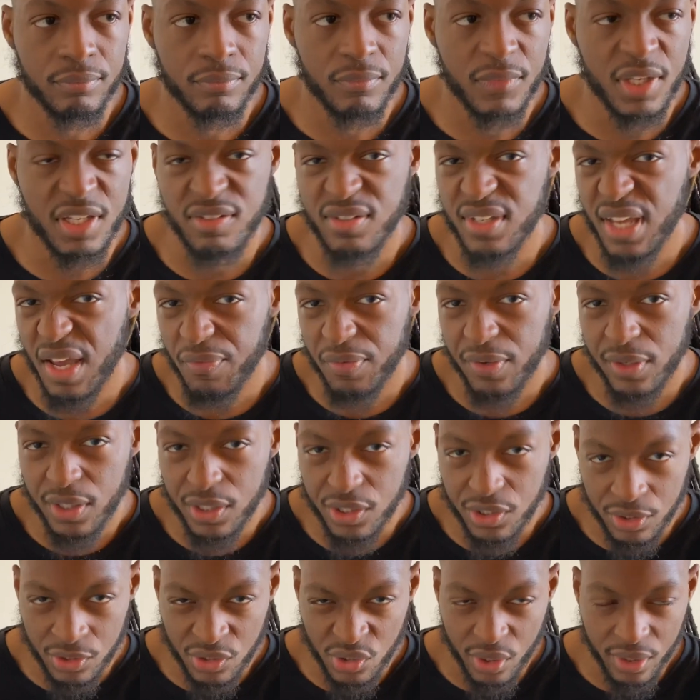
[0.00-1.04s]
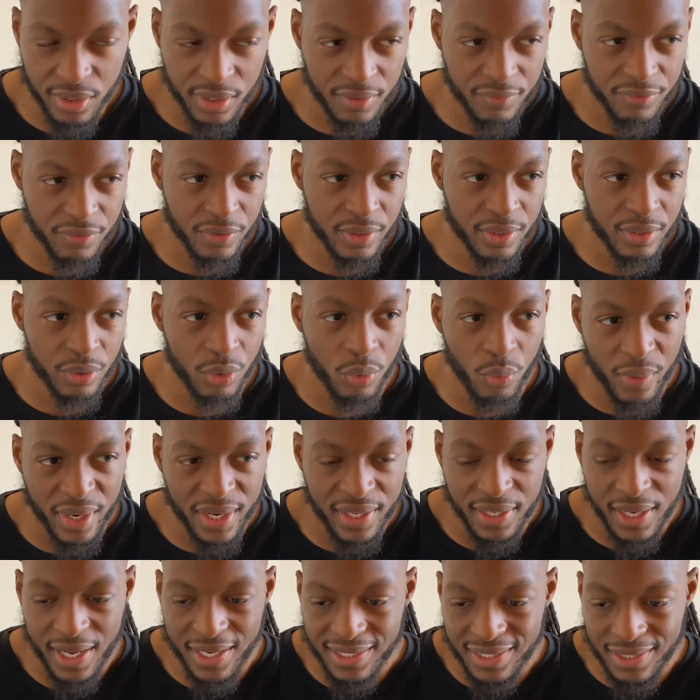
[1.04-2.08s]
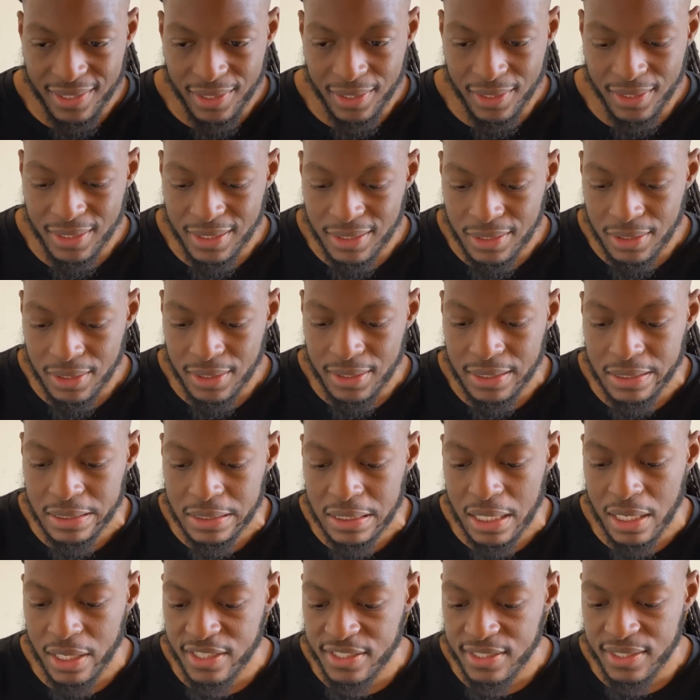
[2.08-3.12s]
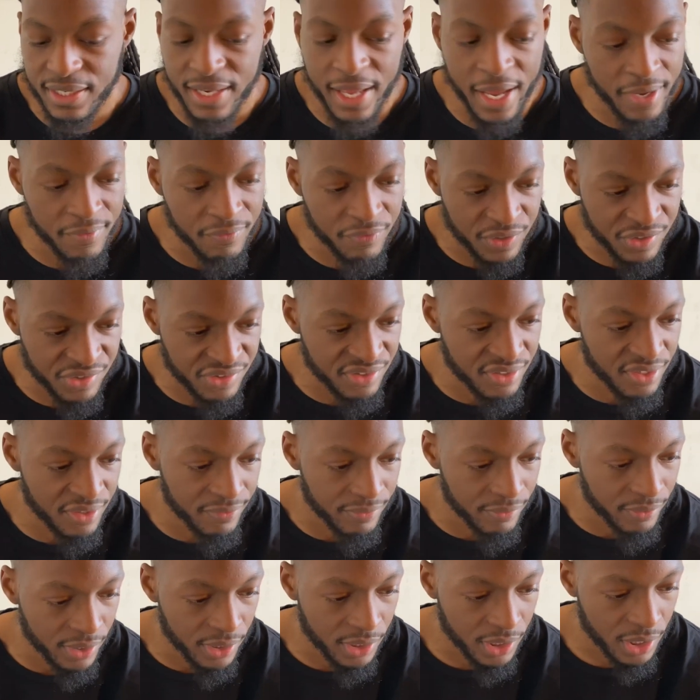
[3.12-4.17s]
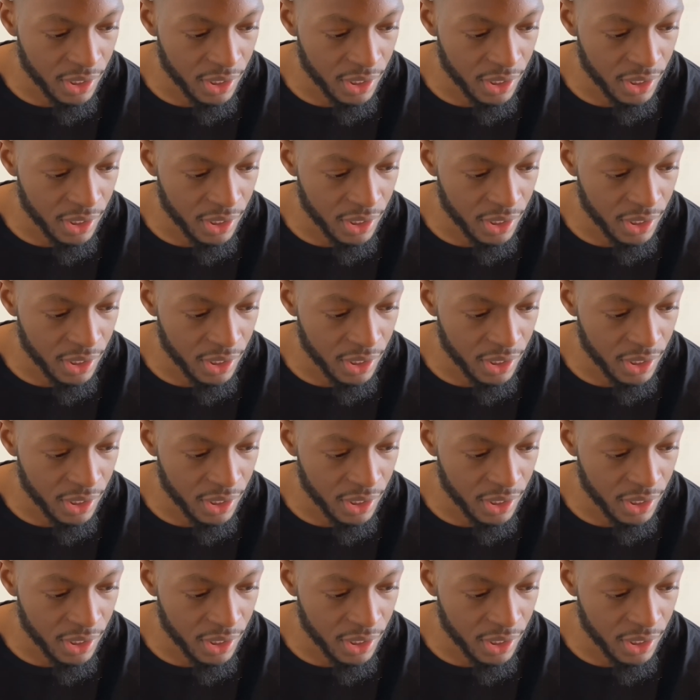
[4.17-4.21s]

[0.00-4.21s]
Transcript: His definitions are different. The way that he does life is different.